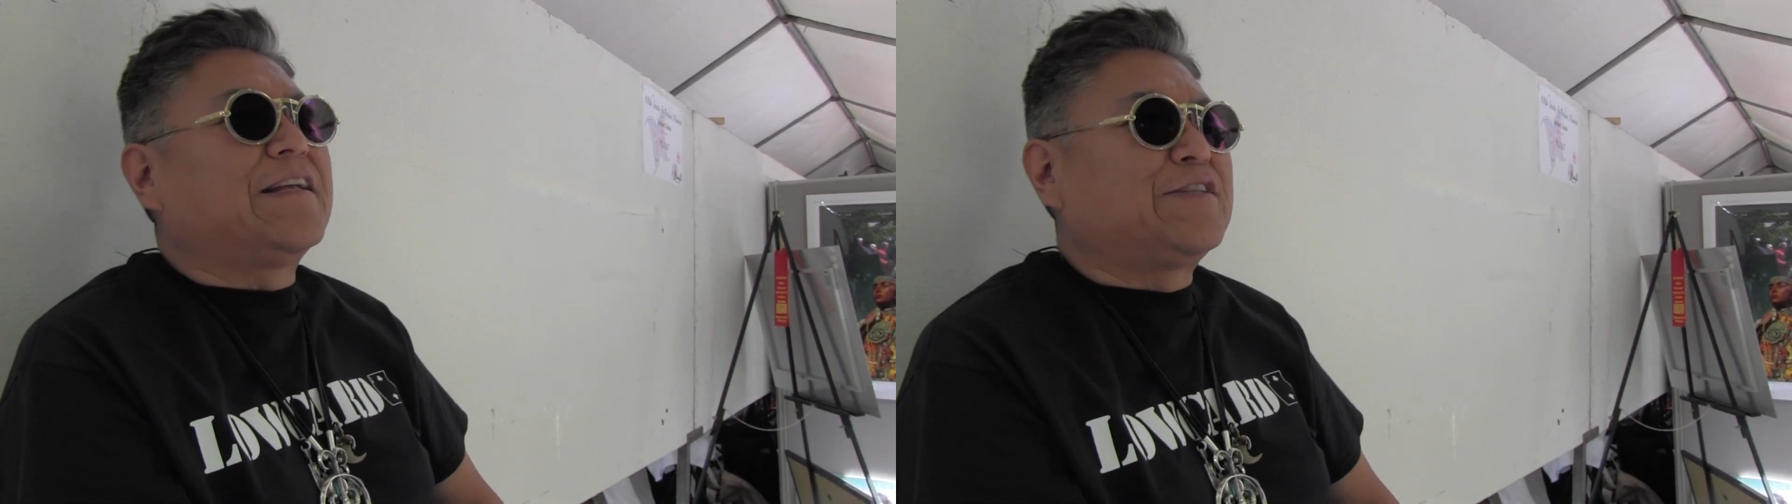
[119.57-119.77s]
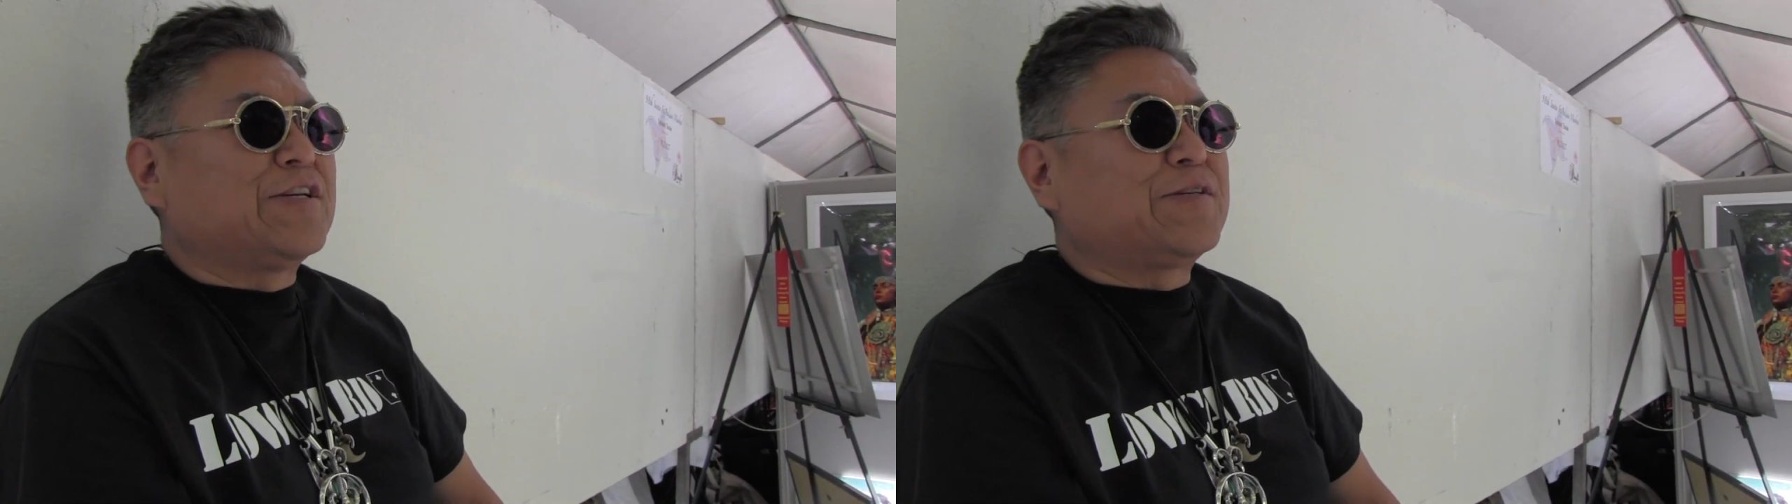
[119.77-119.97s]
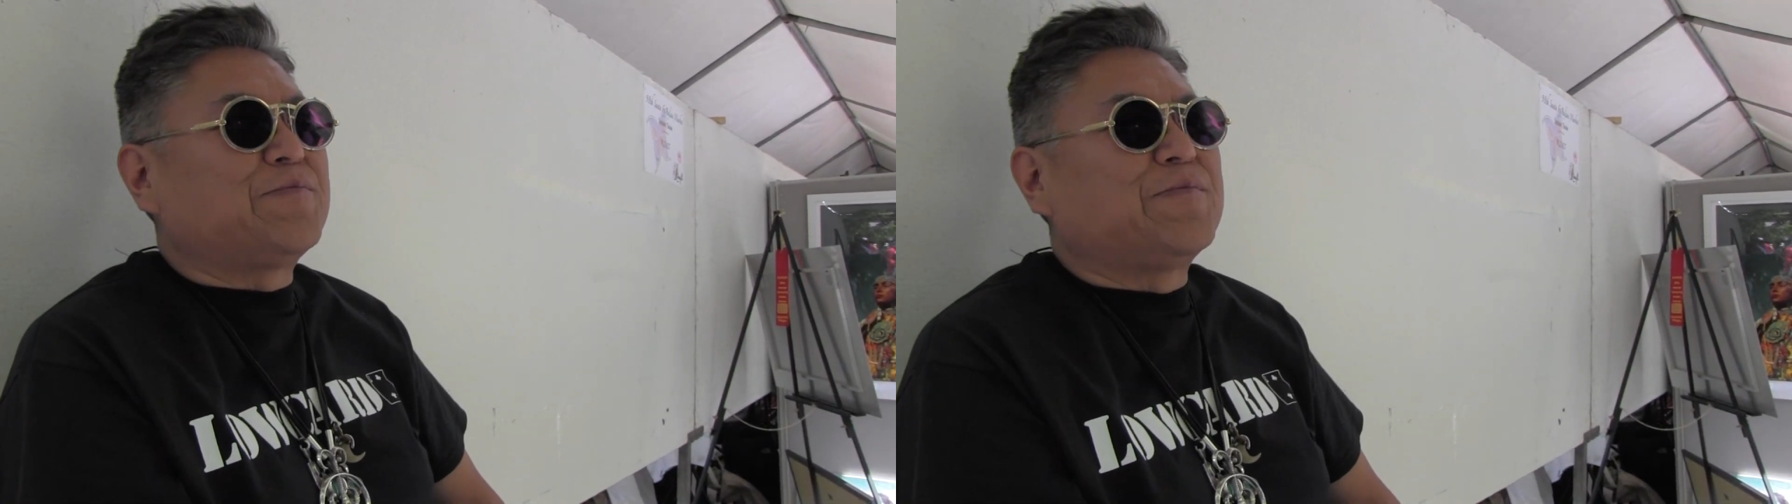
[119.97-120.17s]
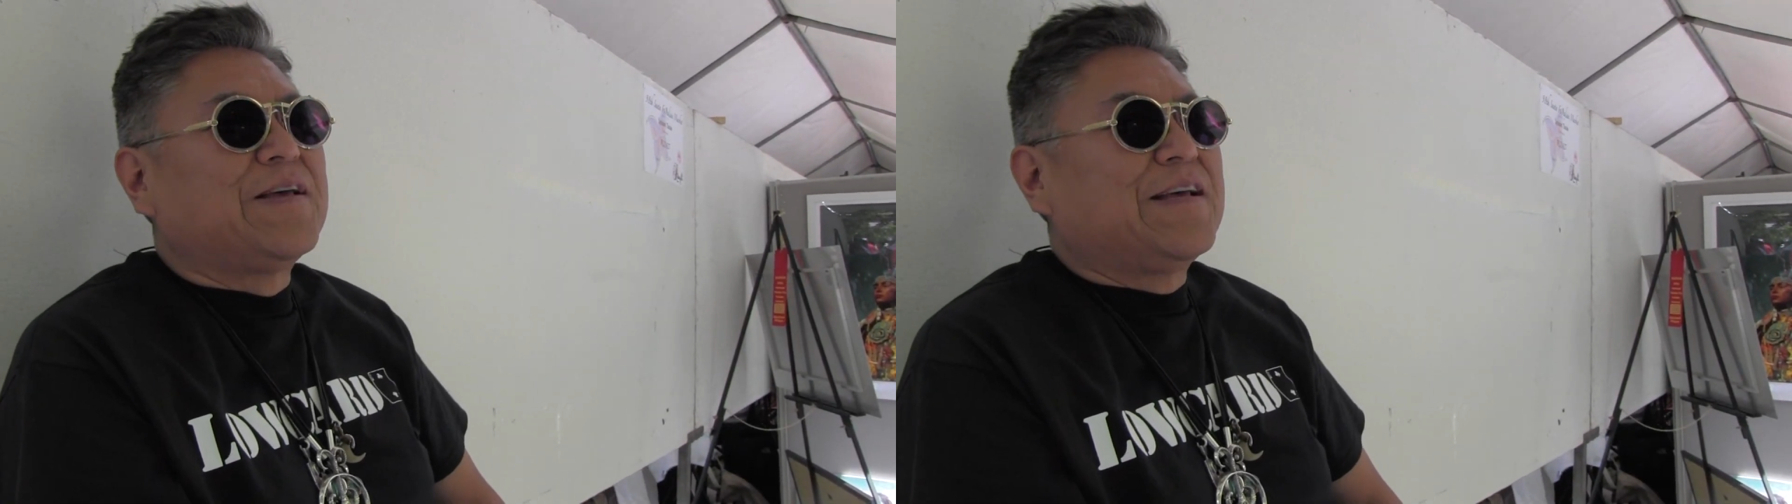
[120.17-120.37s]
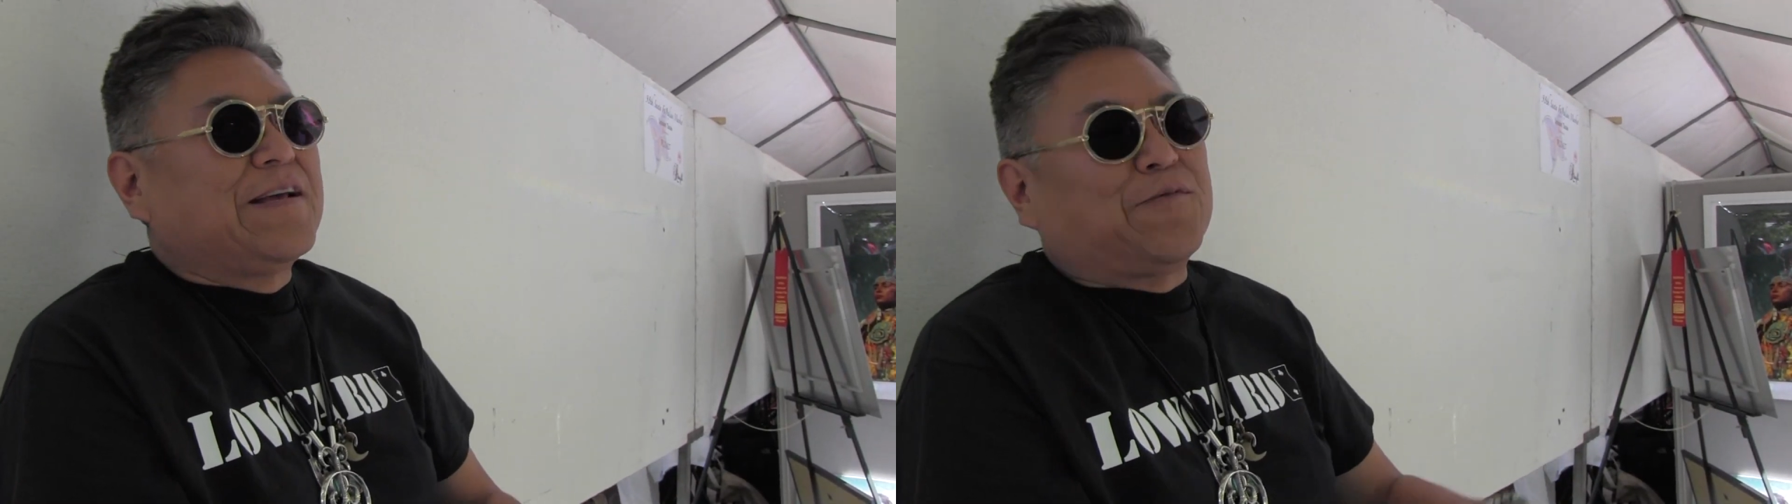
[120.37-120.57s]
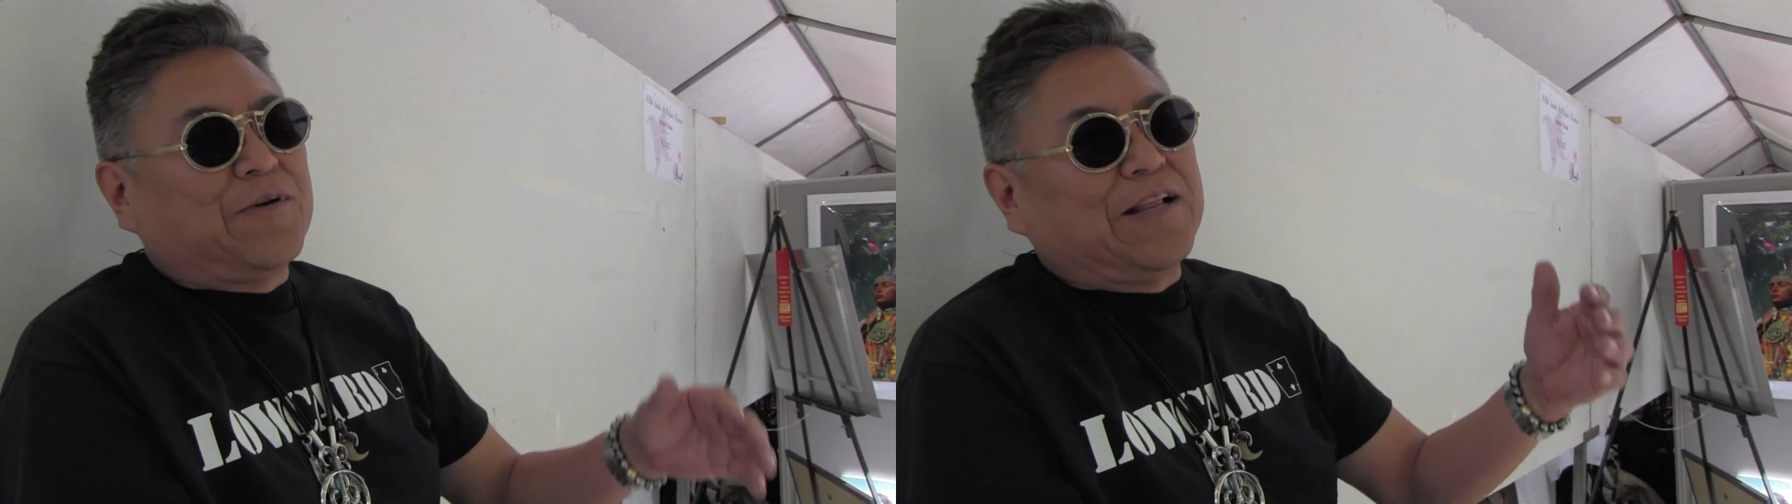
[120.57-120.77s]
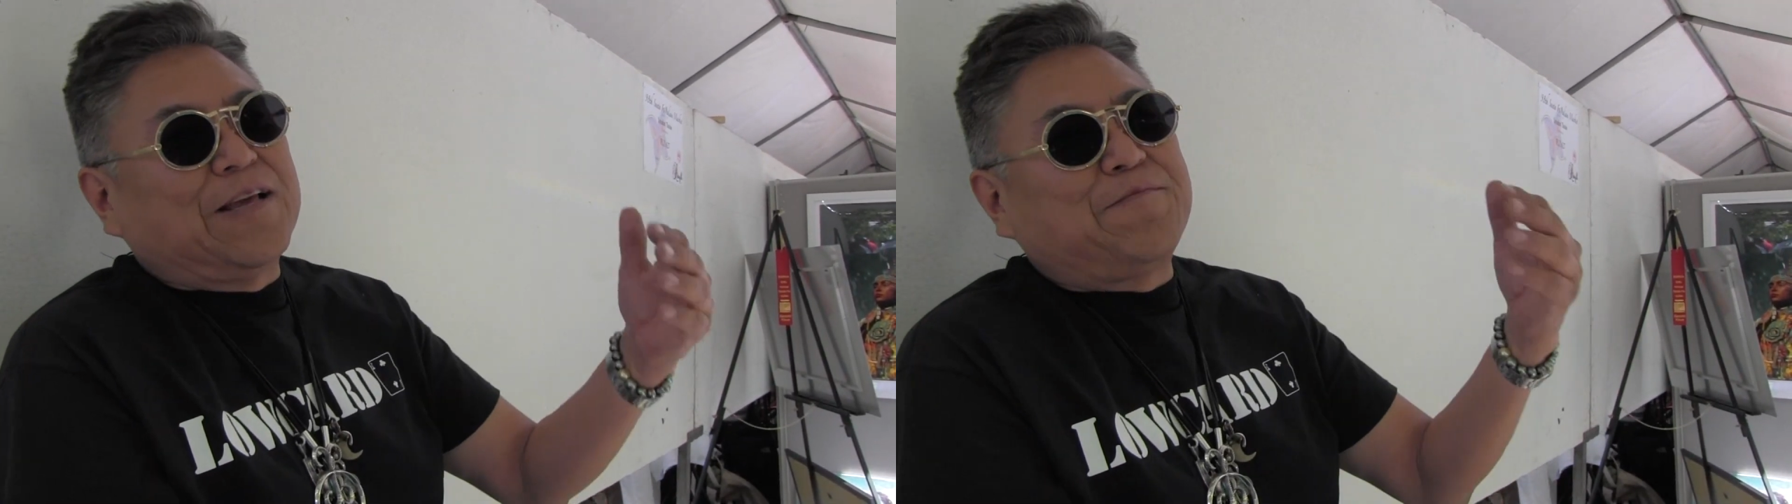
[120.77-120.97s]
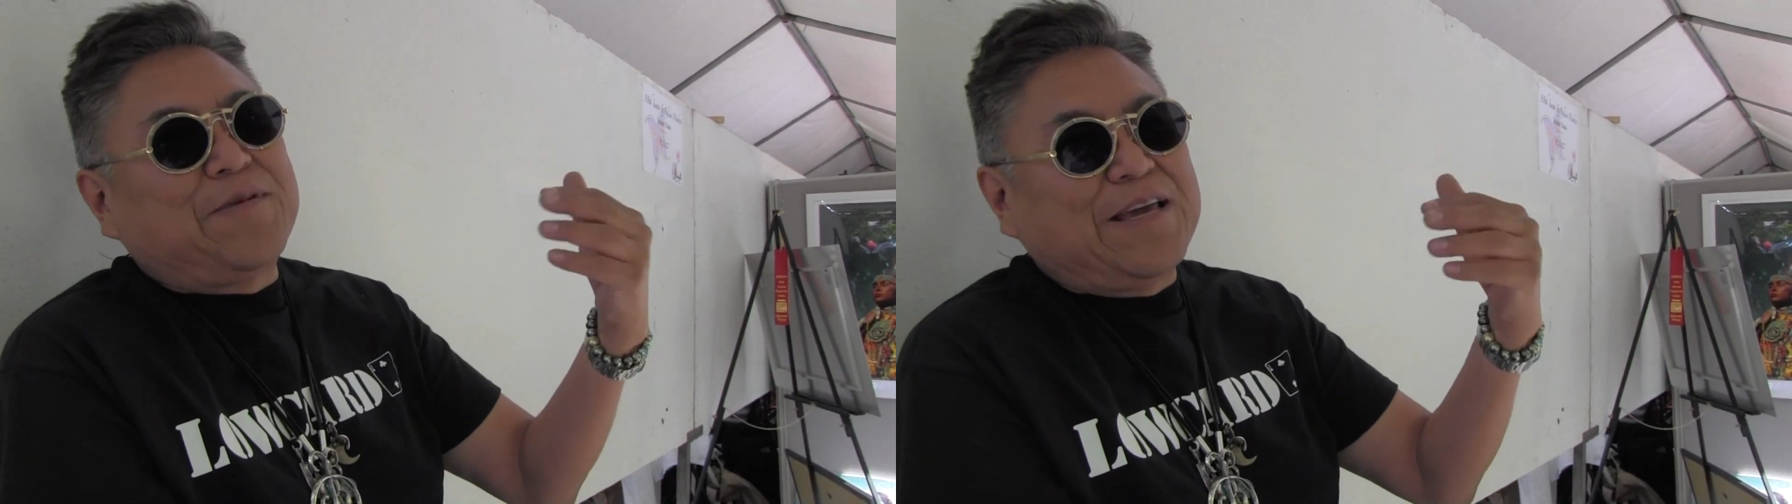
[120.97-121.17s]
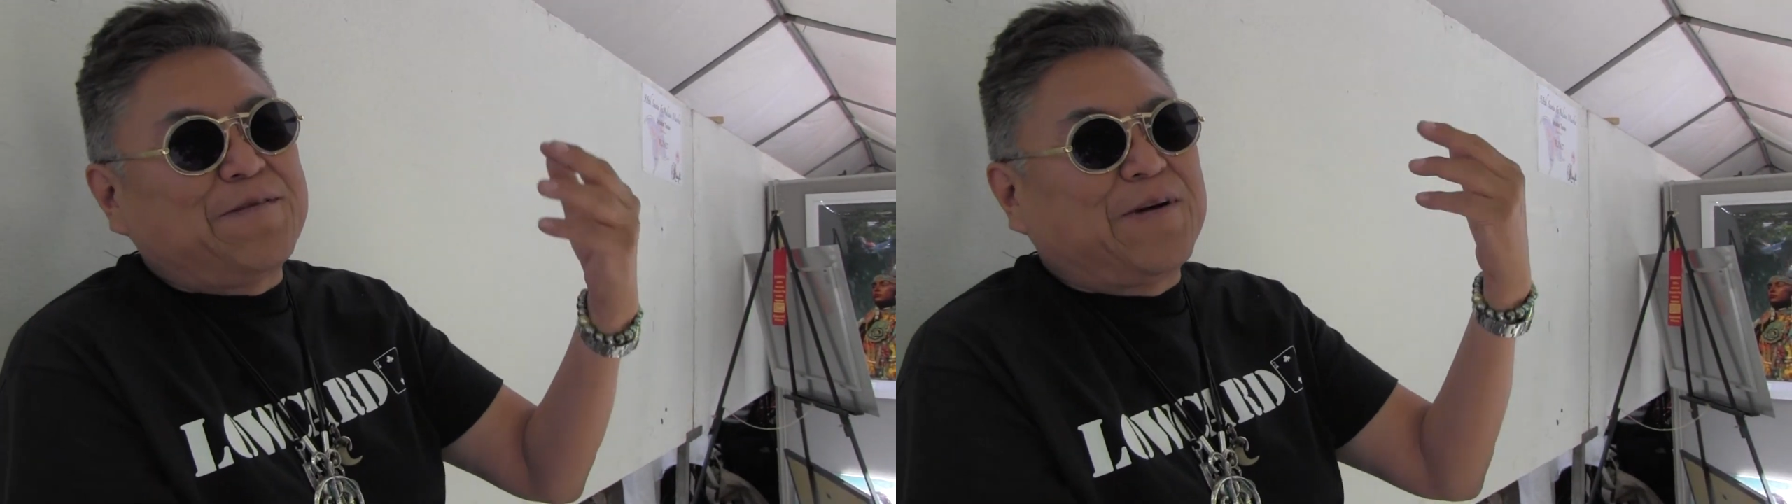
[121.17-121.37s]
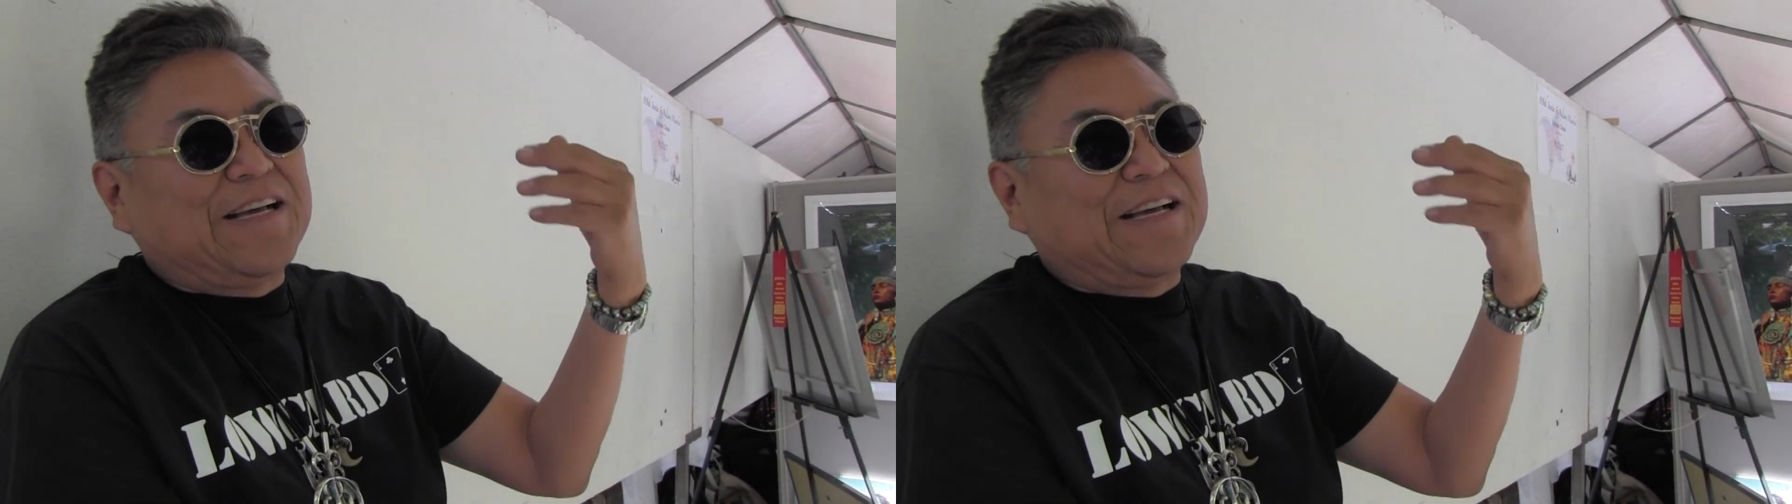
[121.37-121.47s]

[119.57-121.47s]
it's just really me,